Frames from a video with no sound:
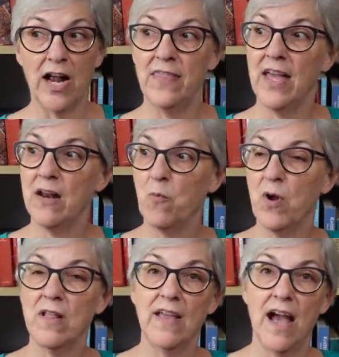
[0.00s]
and then
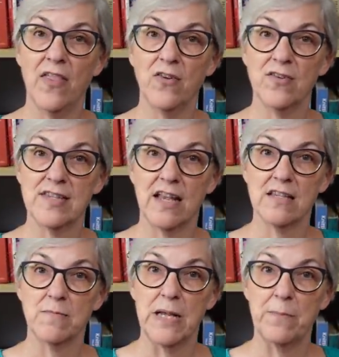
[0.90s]
one of the other
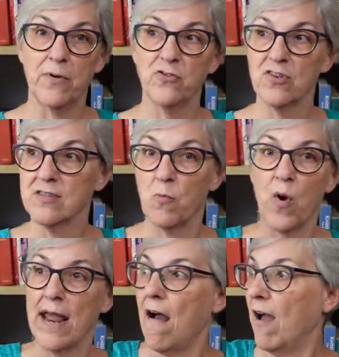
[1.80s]
salespeople just
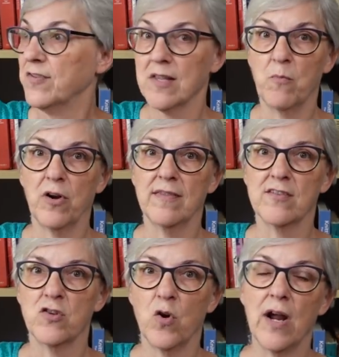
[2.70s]
went off somewhere in the
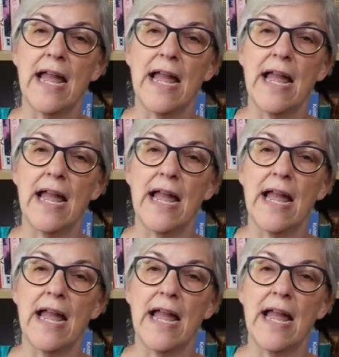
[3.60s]
store